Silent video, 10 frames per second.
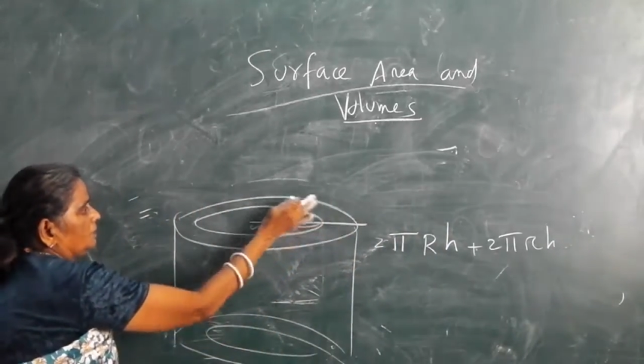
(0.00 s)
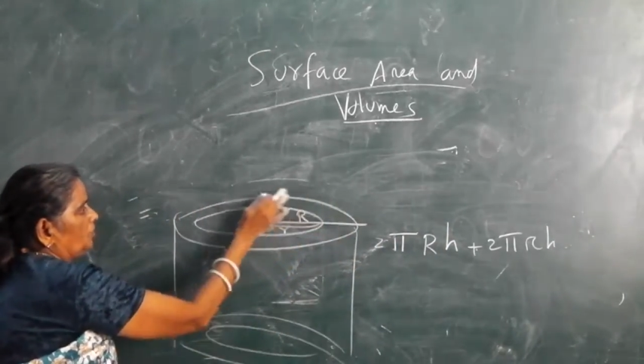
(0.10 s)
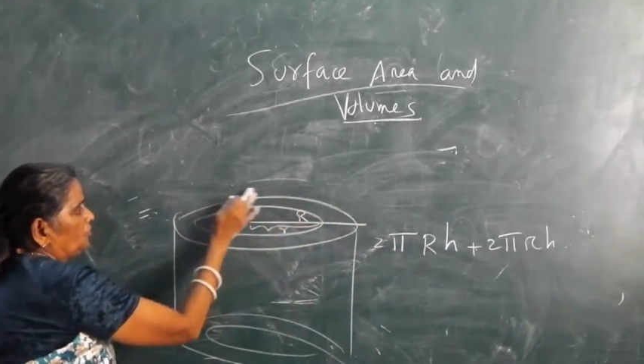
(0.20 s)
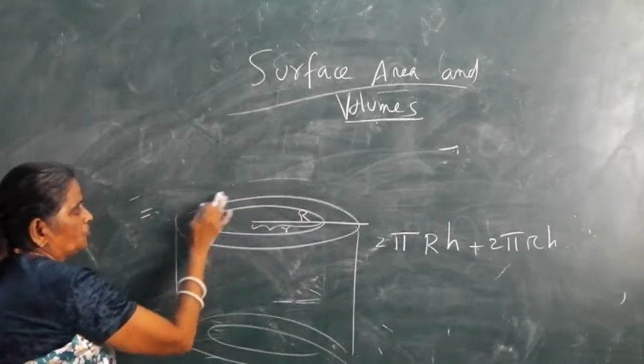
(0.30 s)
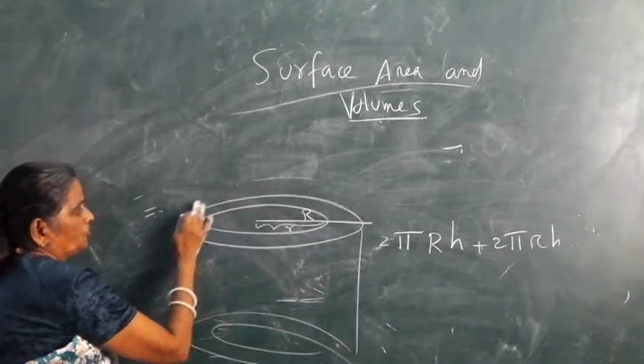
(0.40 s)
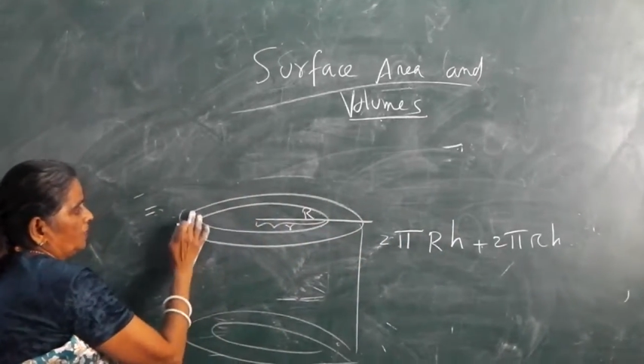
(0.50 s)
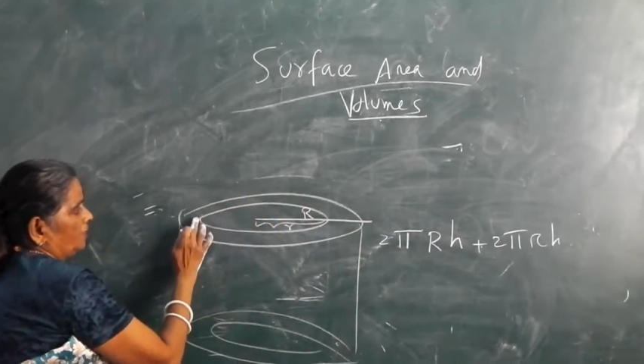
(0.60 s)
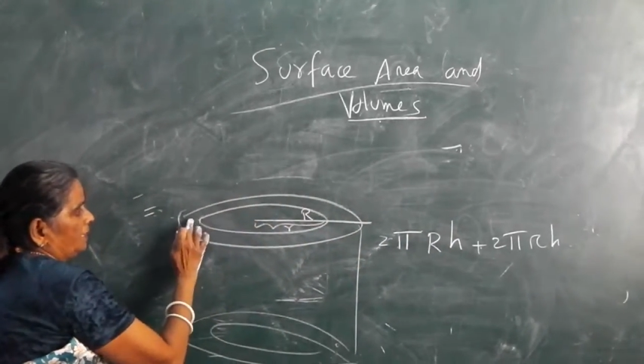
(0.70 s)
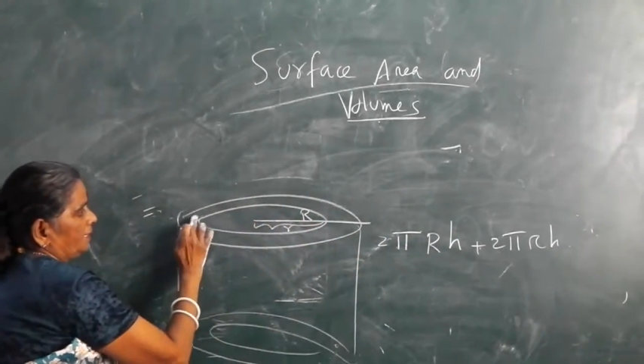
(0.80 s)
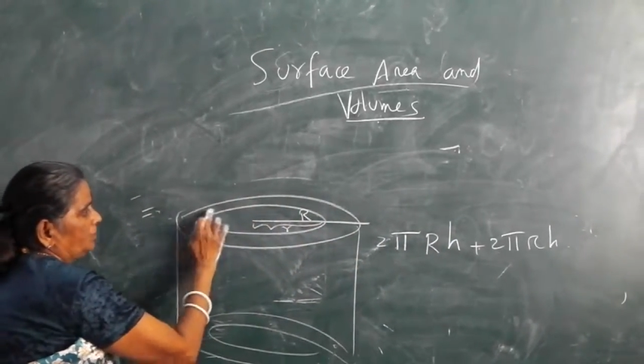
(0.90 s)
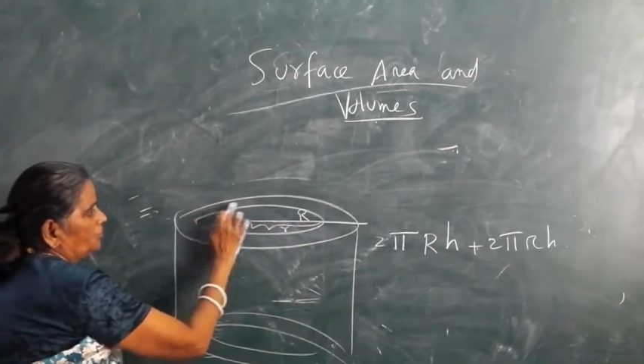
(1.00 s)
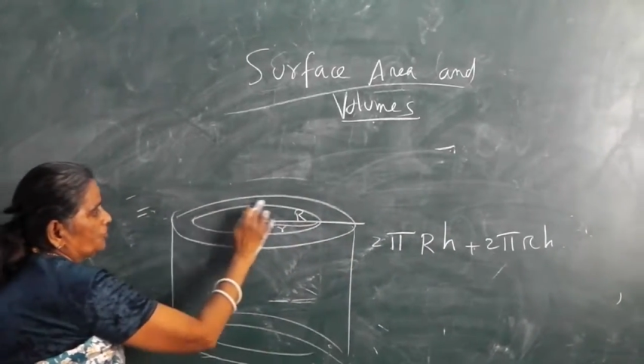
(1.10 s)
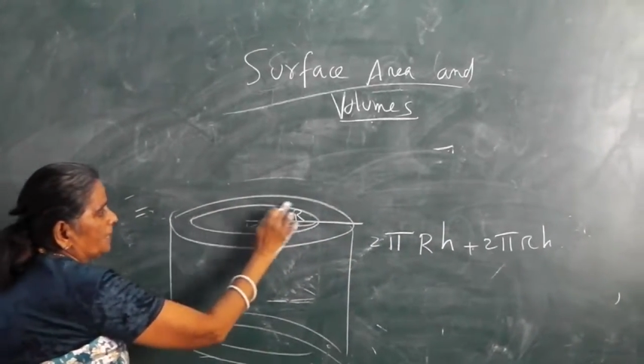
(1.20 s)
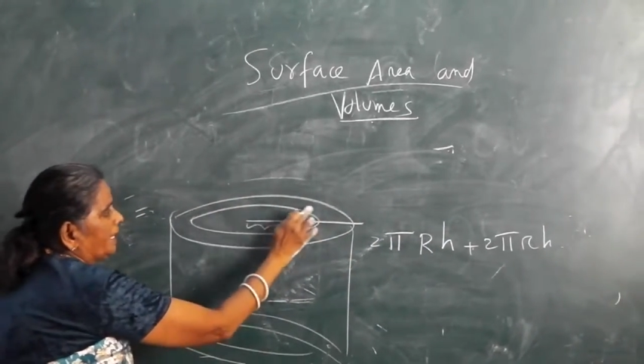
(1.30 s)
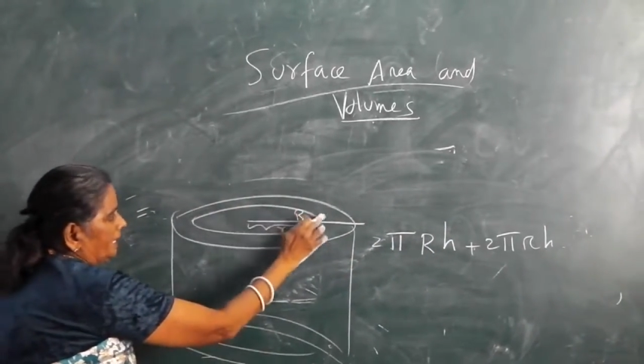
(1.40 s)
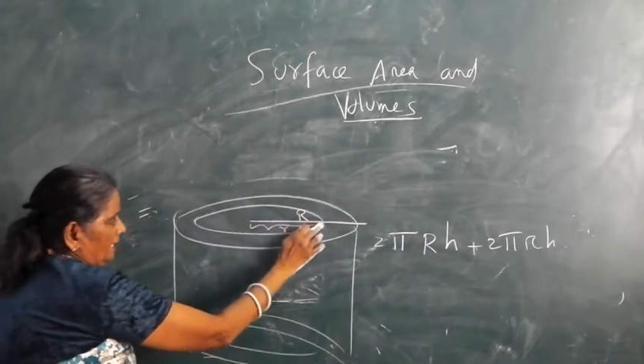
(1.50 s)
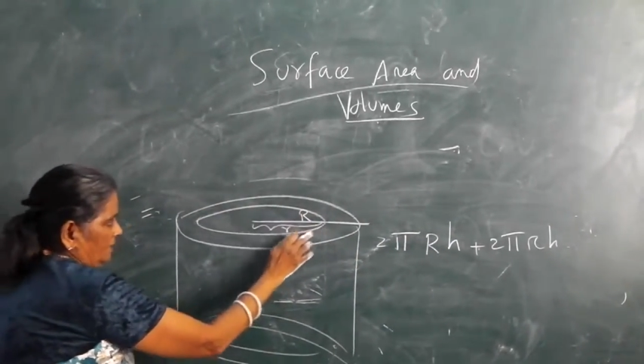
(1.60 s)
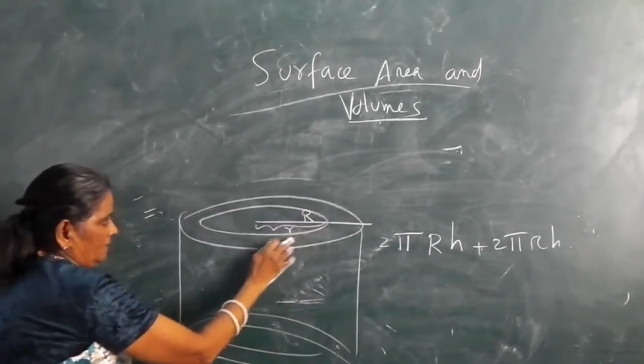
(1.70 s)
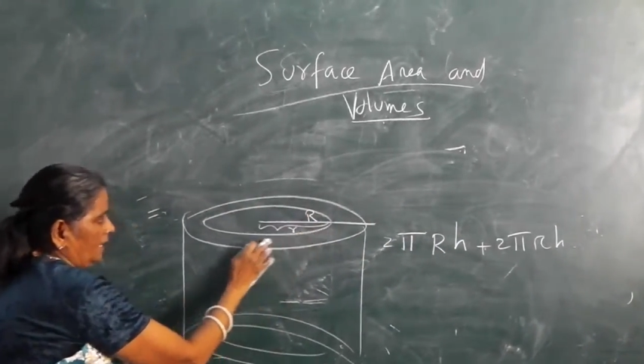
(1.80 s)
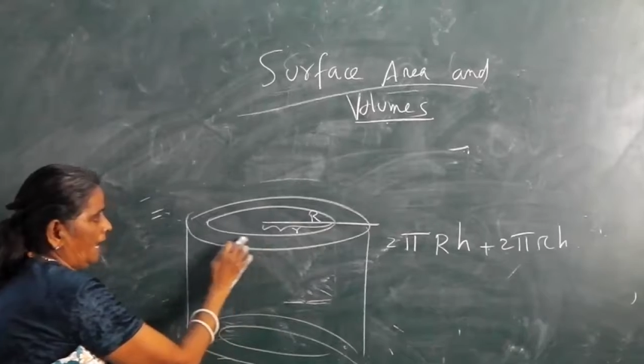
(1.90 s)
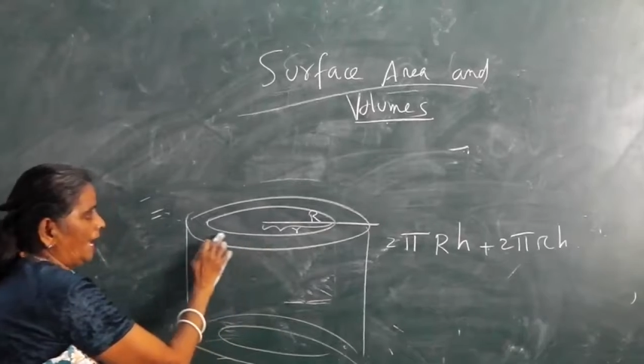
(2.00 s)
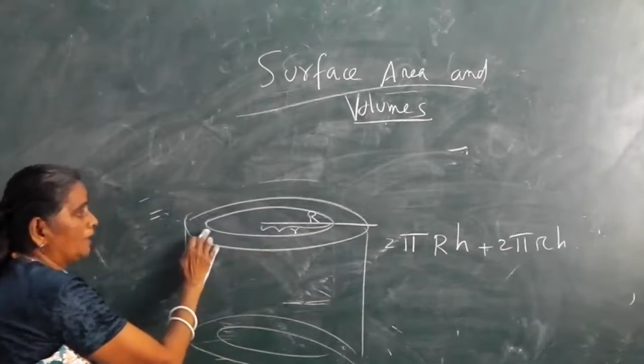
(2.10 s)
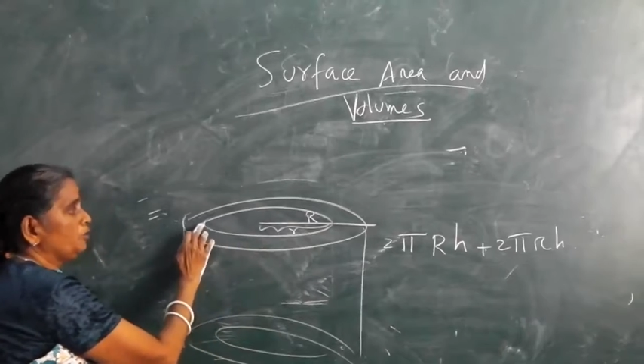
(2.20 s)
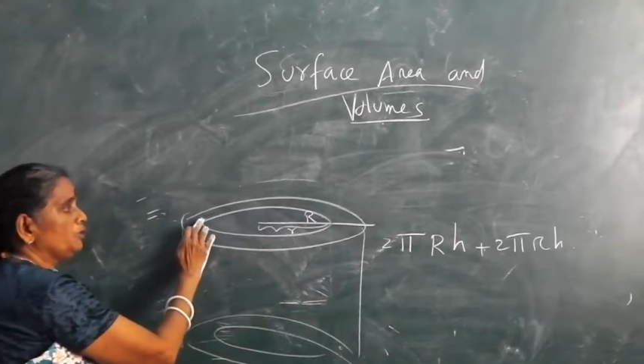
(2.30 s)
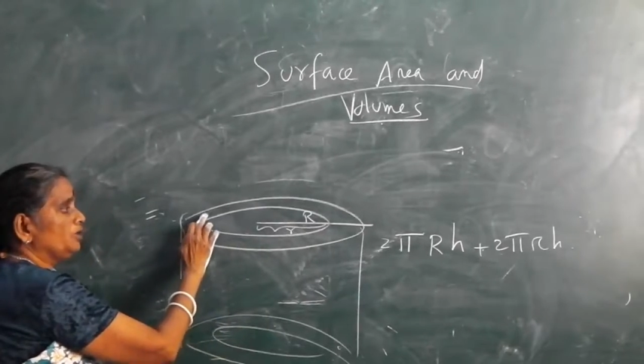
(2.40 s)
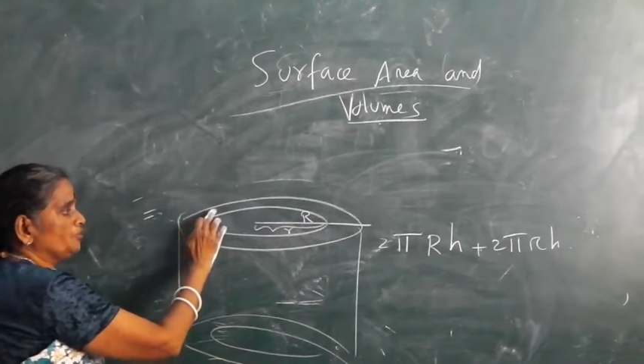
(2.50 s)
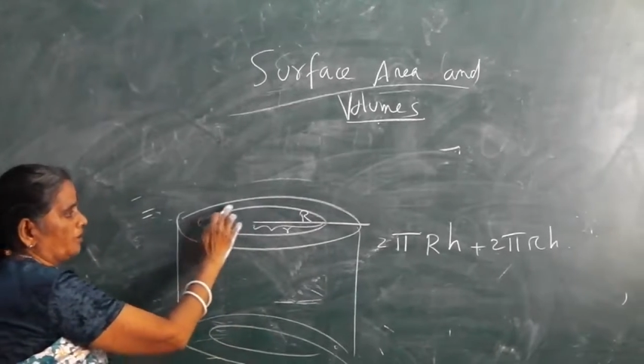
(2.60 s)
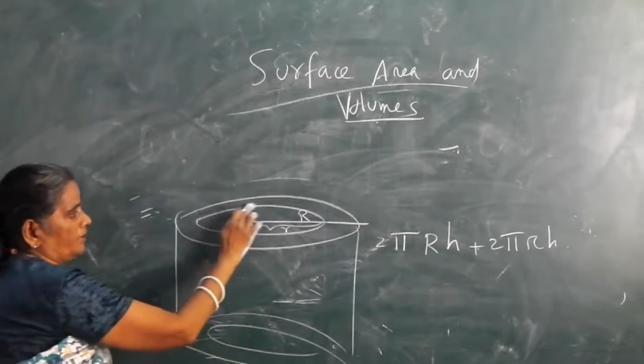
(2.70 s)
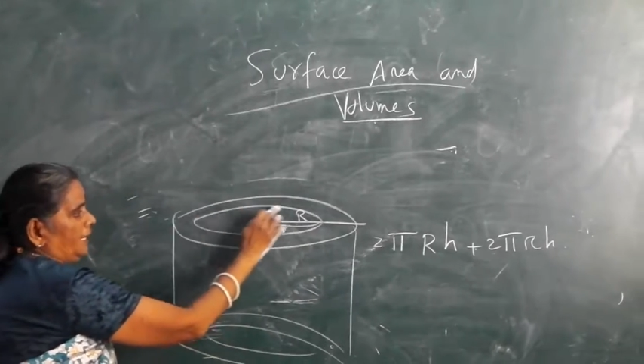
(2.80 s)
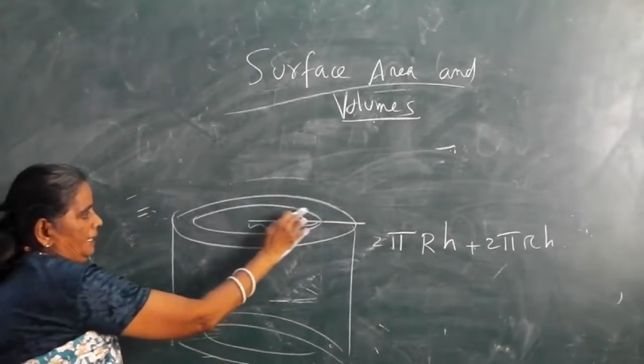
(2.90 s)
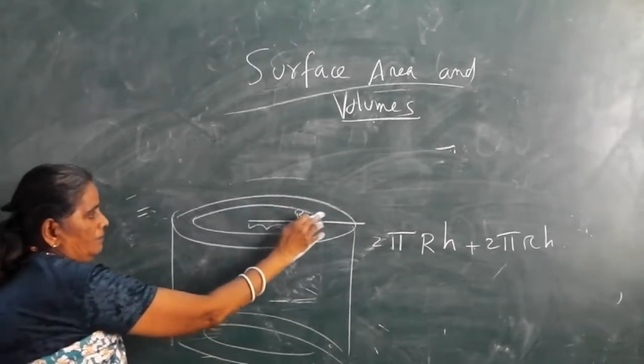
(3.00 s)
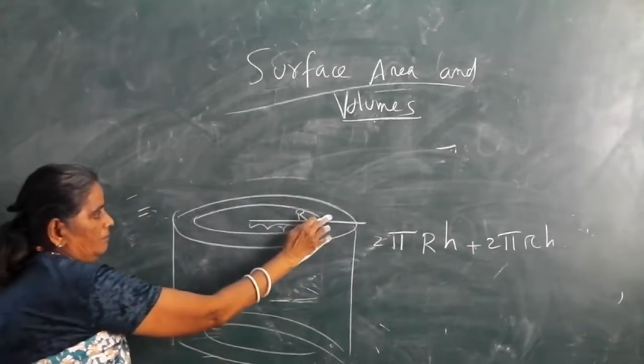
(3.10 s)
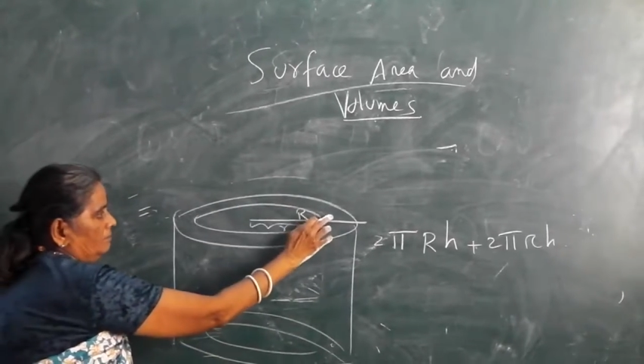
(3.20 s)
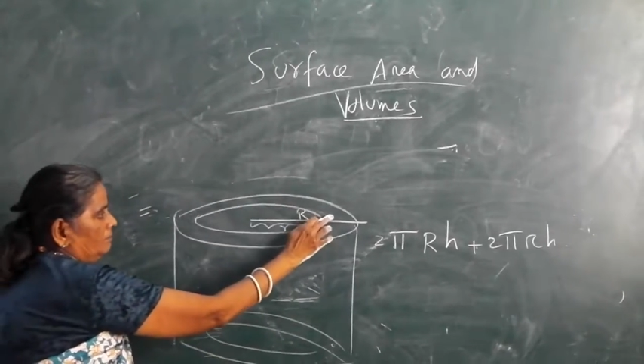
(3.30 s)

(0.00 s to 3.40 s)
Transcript: this is ring, annulus or ring.